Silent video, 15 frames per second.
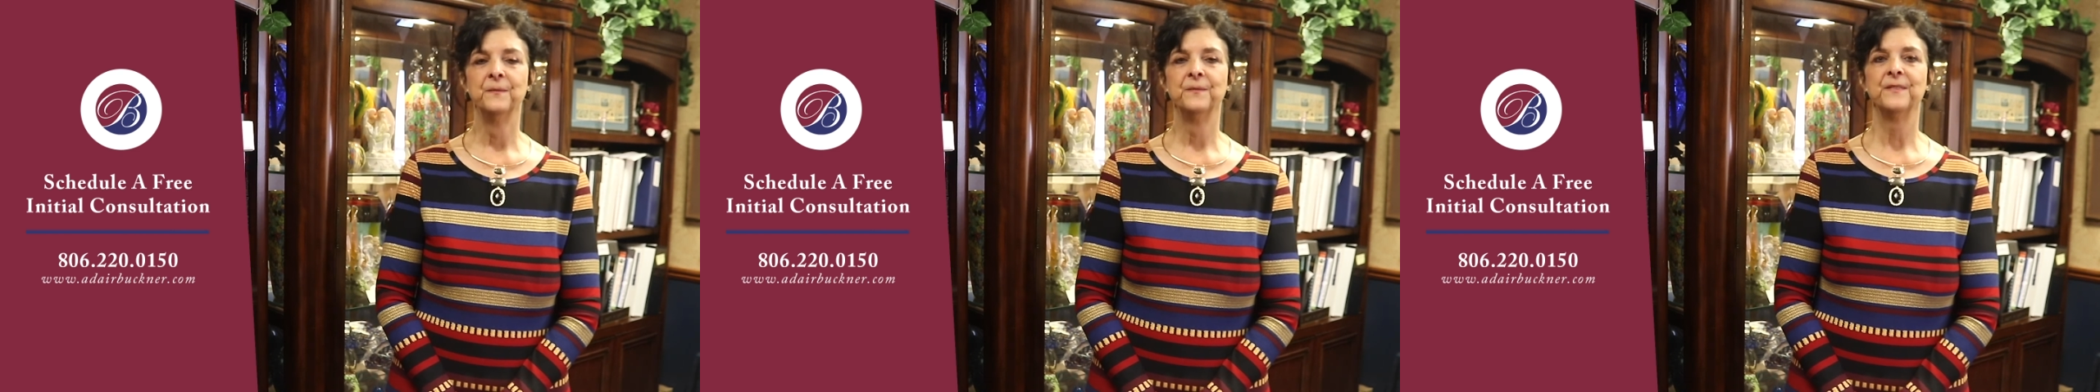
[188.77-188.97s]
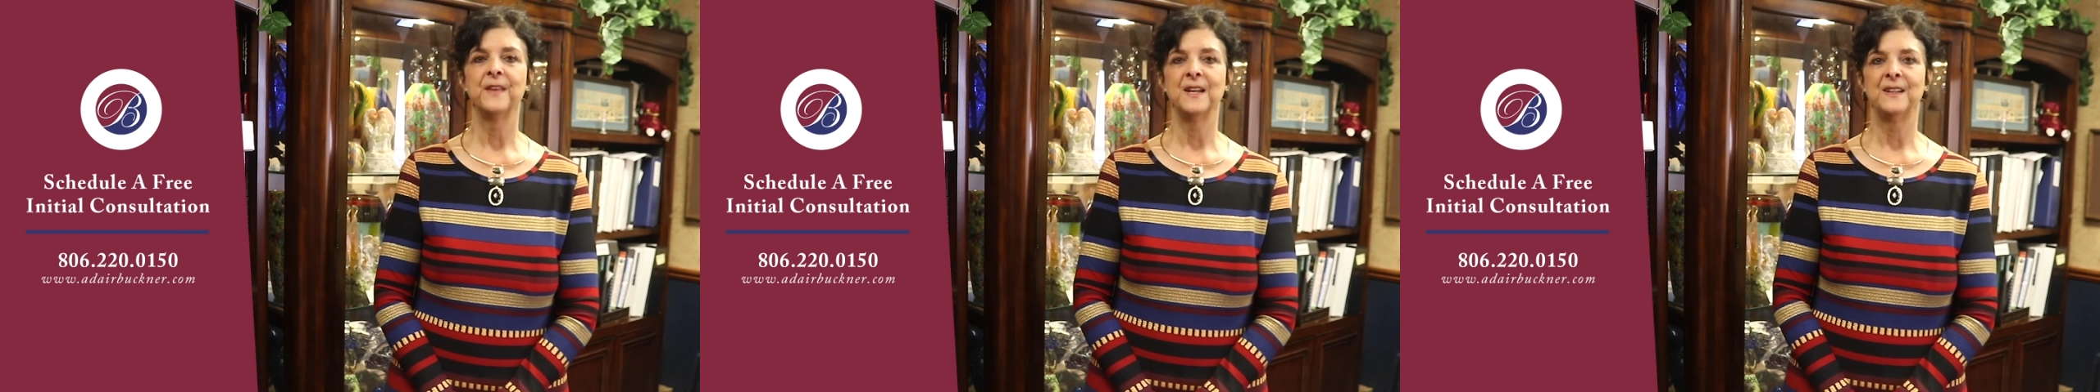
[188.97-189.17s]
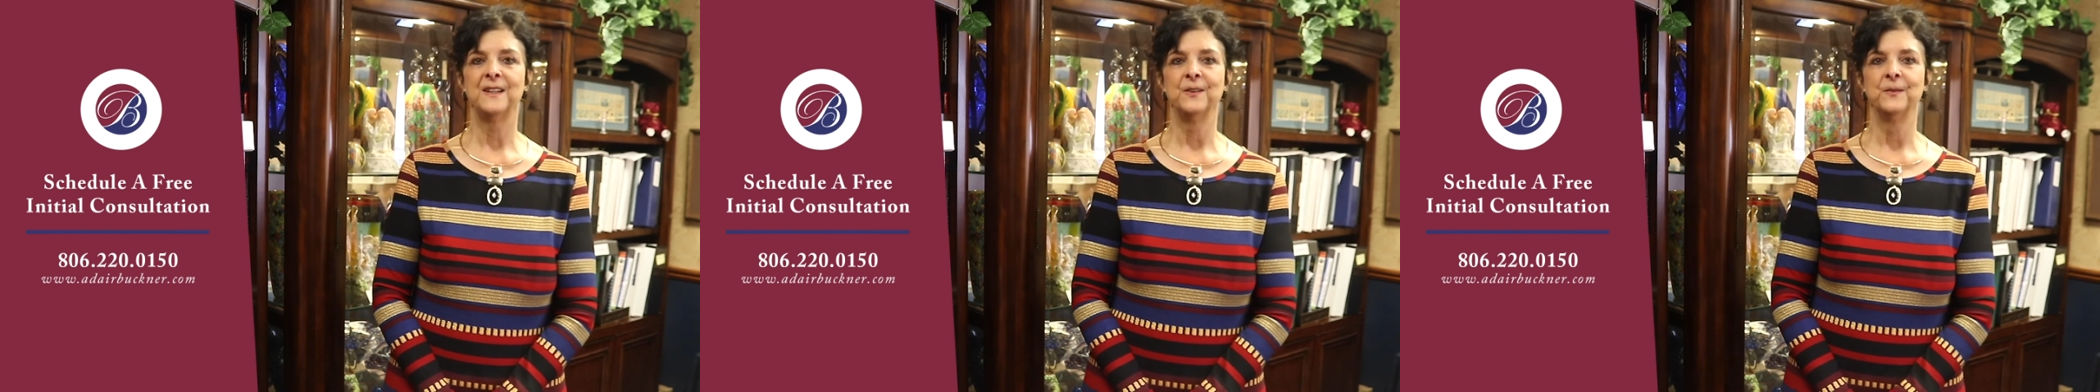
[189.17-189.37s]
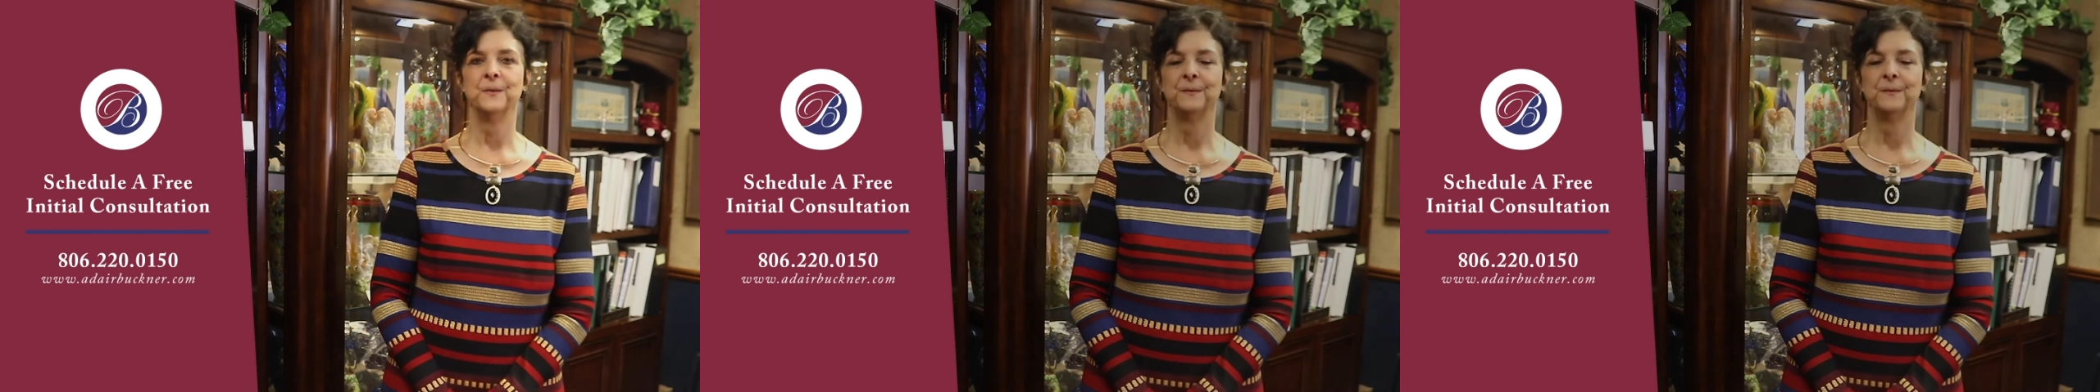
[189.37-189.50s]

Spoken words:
Thank you.